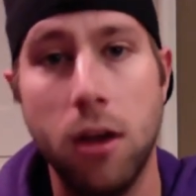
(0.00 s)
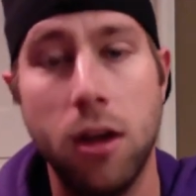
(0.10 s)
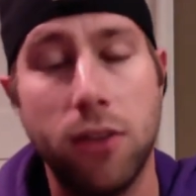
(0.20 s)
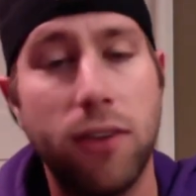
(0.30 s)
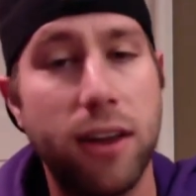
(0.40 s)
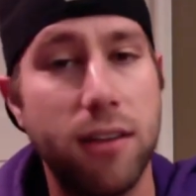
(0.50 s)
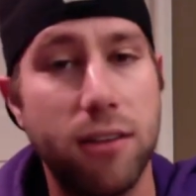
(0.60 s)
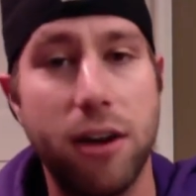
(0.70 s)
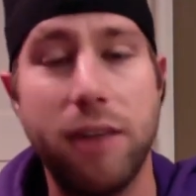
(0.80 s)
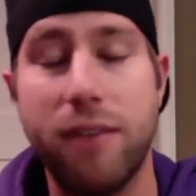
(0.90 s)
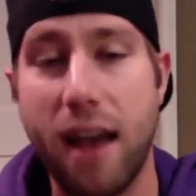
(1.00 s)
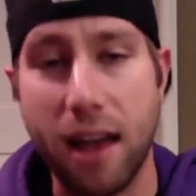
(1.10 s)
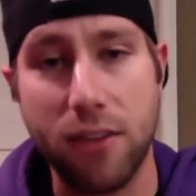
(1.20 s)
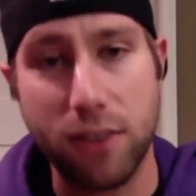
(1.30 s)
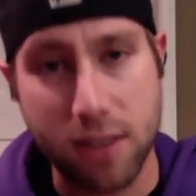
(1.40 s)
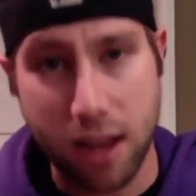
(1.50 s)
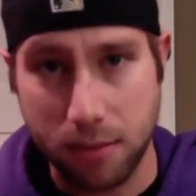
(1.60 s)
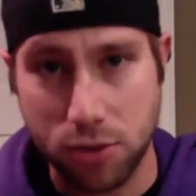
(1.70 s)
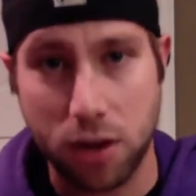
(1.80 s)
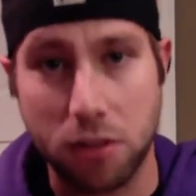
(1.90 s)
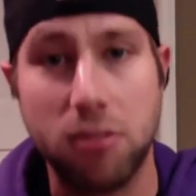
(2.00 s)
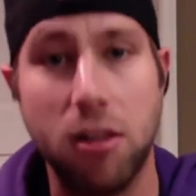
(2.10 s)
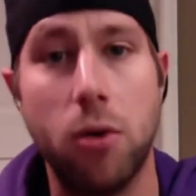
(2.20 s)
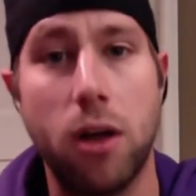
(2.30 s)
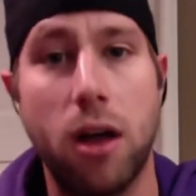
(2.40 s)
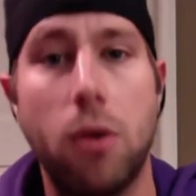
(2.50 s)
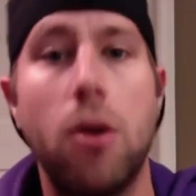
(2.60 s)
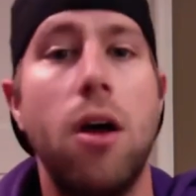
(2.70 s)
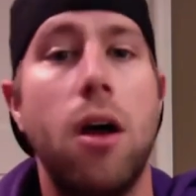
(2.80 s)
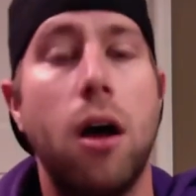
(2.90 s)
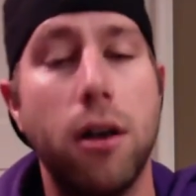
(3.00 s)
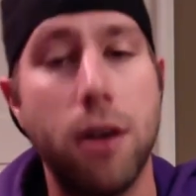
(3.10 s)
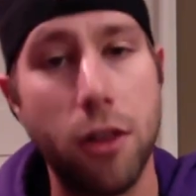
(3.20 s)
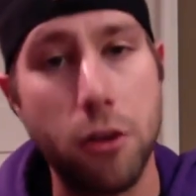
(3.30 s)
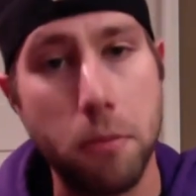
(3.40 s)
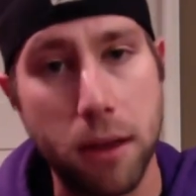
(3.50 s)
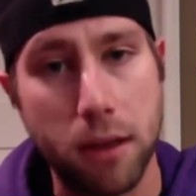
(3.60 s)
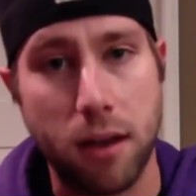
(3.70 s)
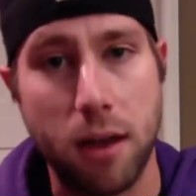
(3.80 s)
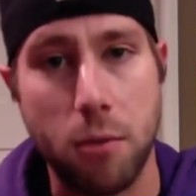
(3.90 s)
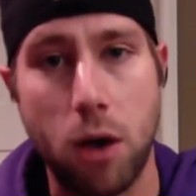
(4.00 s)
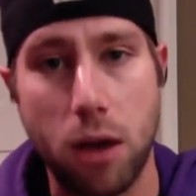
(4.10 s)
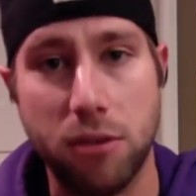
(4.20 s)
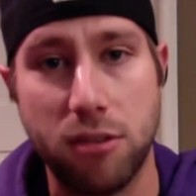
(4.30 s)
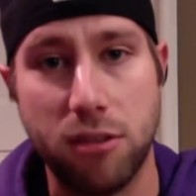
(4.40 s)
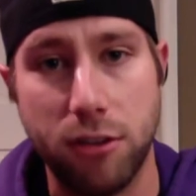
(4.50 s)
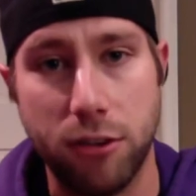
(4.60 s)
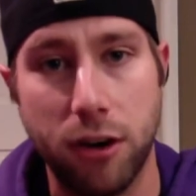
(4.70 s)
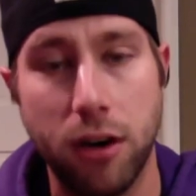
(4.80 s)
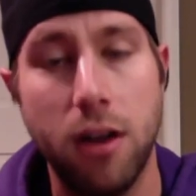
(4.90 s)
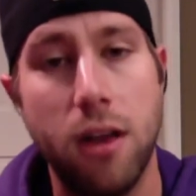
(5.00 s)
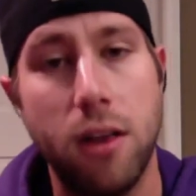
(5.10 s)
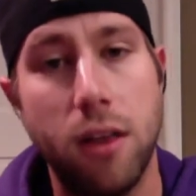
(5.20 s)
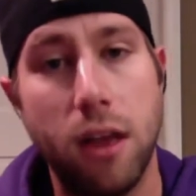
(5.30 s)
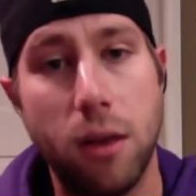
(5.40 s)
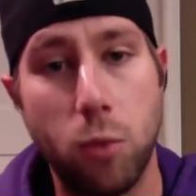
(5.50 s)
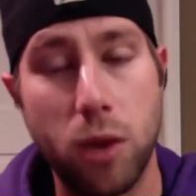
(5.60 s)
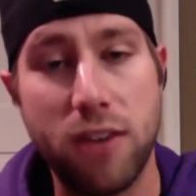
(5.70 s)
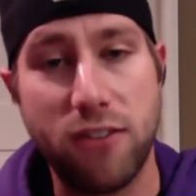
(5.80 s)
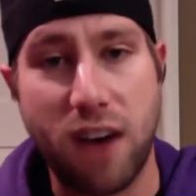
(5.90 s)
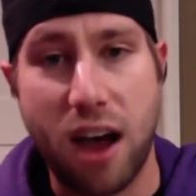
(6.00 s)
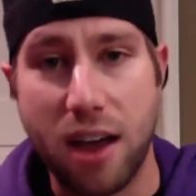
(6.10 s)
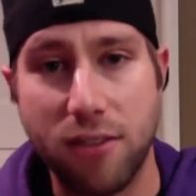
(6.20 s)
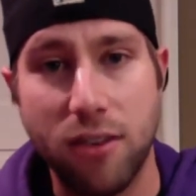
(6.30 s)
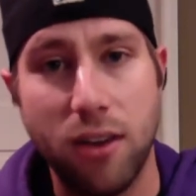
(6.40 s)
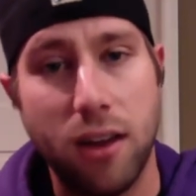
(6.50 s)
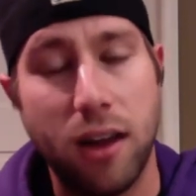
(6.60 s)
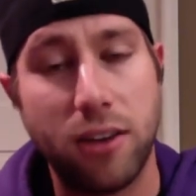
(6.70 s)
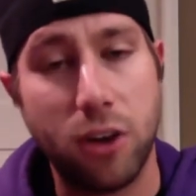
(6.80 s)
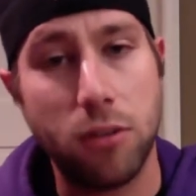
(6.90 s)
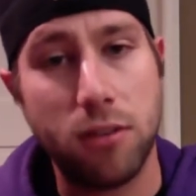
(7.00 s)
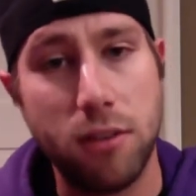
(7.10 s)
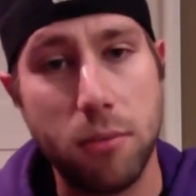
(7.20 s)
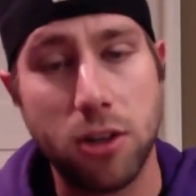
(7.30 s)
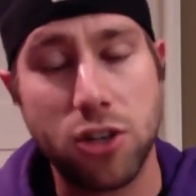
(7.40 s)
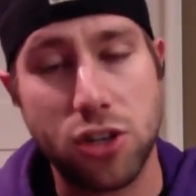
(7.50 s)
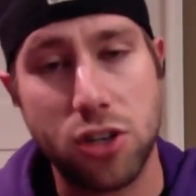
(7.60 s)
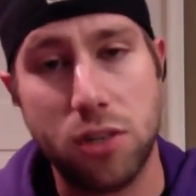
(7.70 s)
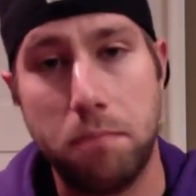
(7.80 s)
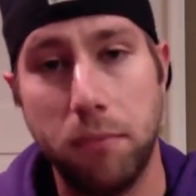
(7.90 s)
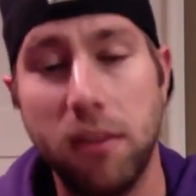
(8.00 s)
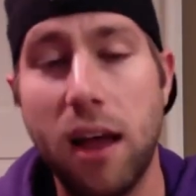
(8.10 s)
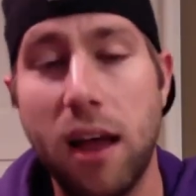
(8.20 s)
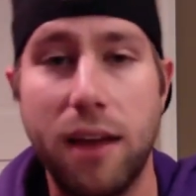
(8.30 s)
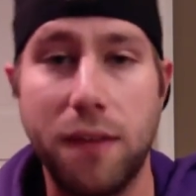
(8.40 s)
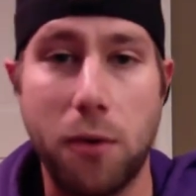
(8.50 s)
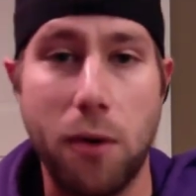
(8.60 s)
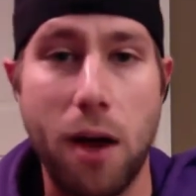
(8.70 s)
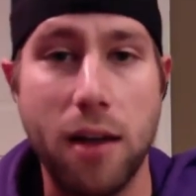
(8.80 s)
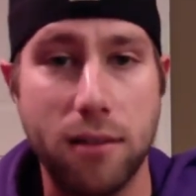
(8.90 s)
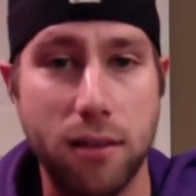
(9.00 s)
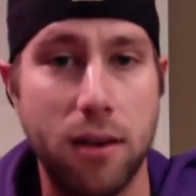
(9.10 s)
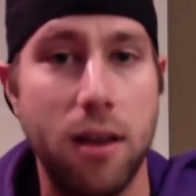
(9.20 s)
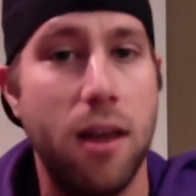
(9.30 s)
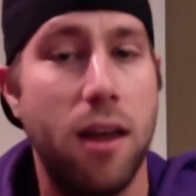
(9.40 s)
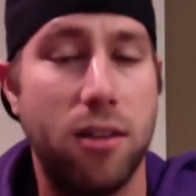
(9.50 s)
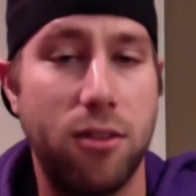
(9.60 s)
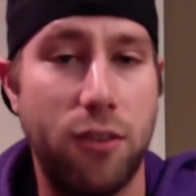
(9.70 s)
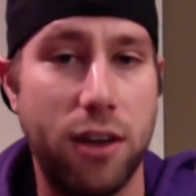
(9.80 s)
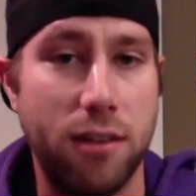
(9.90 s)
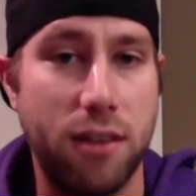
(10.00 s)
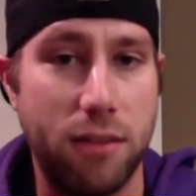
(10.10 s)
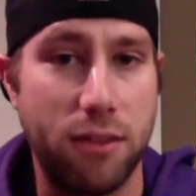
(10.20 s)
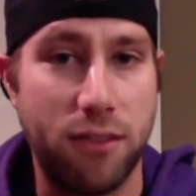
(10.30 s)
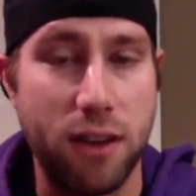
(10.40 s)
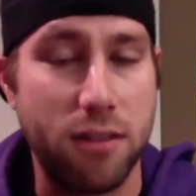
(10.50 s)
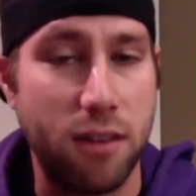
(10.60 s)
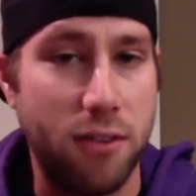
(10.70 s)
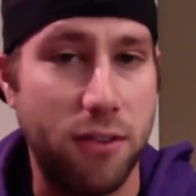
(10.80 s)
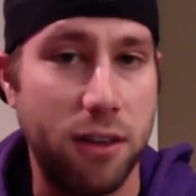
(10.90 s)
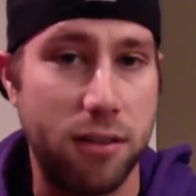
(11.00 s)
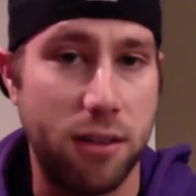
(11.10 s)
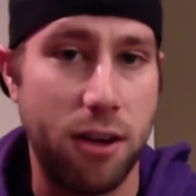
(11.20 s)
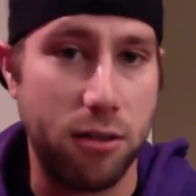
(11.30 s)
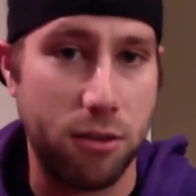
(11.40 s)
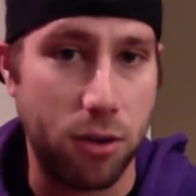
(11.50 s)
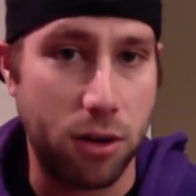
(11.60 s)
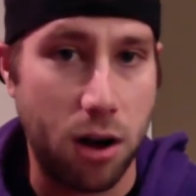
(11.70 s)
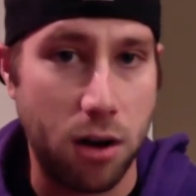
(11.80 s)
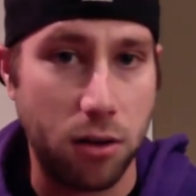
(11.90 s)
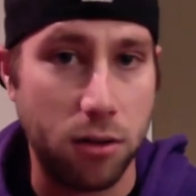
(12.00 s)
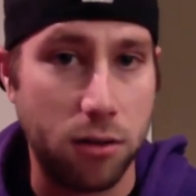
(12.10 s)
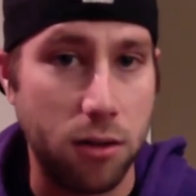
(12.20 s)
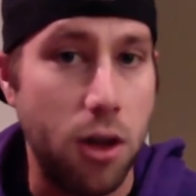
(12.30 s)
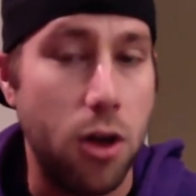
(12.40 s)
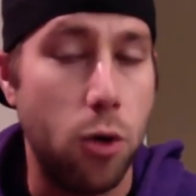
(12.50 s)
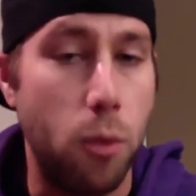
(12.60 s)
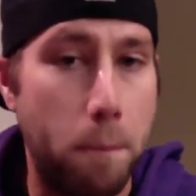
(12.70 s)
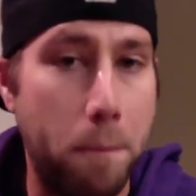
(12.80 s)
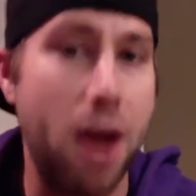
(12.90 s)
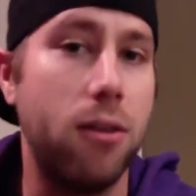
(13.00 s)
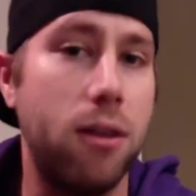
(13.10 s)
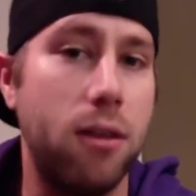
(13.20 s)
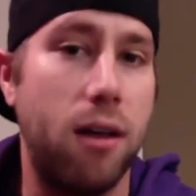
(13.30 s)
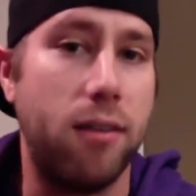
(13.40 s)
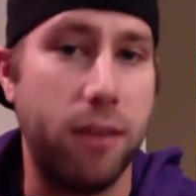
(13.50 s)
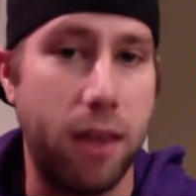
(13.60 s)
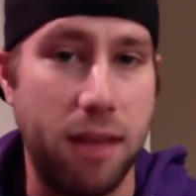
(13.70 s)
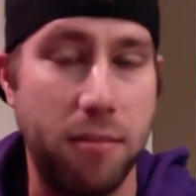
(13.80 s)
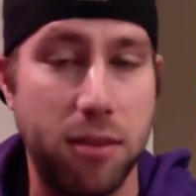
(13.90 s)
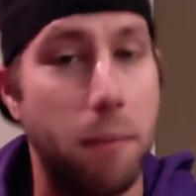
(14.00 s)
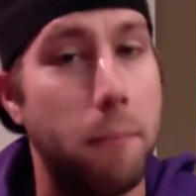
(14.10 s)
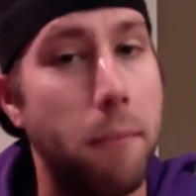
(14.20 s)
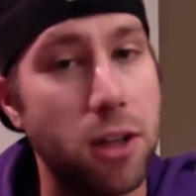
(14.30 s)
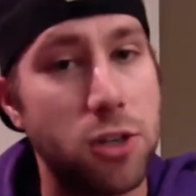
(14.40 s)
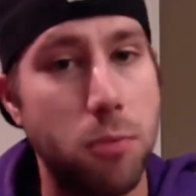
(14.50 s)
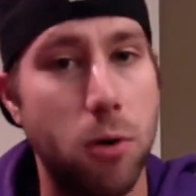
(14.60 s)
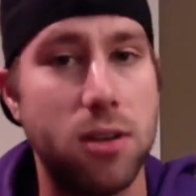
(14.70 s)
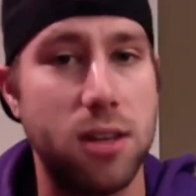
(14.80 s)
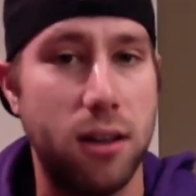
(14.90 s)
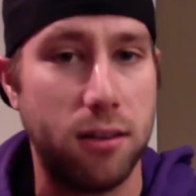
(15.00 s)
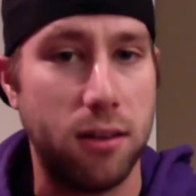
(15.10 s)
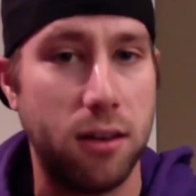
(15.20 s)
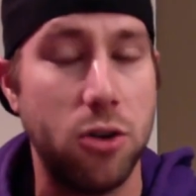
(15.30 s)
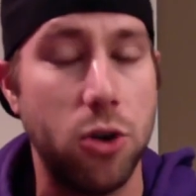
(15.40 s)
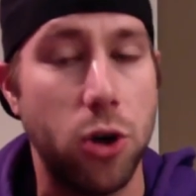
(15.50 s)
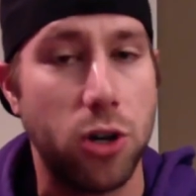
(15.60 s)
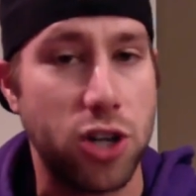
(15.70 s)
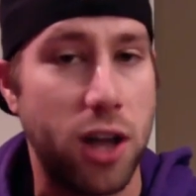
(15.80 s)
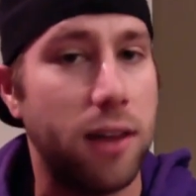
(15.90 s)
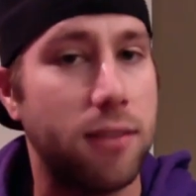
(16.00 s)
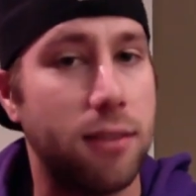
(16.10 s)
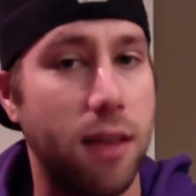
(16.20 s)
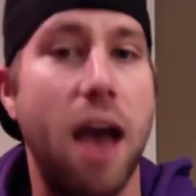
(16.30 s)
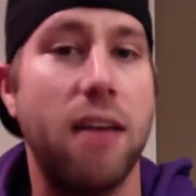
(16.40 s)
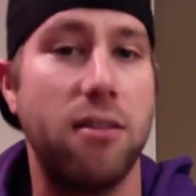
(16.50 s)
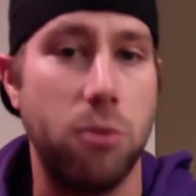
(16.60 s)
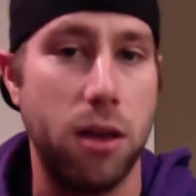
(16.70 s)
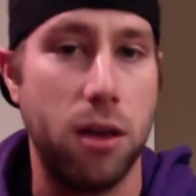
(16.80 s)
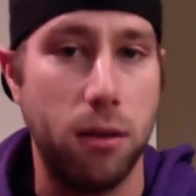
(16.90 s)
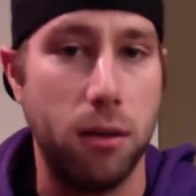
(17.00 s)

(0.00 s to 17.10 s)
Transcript: The Vikings are going to have a heck of a time trying to slow down another big-time wide receiver in Week 5. I don't see much light on the horizon as the Vikings have to face off against the Arizona Cardinals, who barely lost the game to the much more talented New York Giants last week.